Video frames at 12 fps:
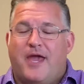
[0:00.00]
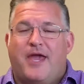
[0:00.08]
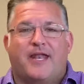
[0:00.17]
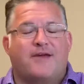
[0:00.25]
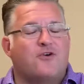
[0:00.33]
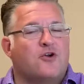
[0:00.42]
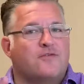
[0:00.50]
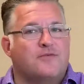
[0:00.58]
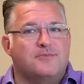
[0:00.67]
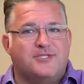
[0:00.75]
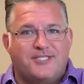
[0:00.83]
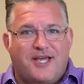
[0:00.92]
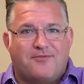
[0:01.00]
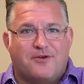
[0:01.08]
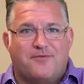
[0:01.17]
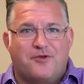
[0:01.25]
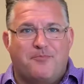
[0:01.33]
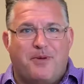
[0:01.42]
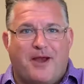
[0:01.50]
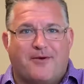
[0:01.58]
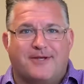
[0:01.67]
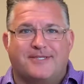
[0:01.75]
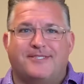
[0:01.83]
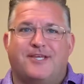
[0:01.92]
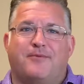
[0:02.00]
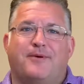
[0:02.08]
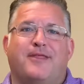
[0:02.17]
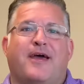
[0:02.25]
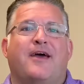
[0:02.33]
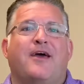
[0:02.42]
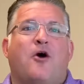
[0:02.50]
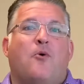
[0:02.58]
And I've heard from several of you parents tell me that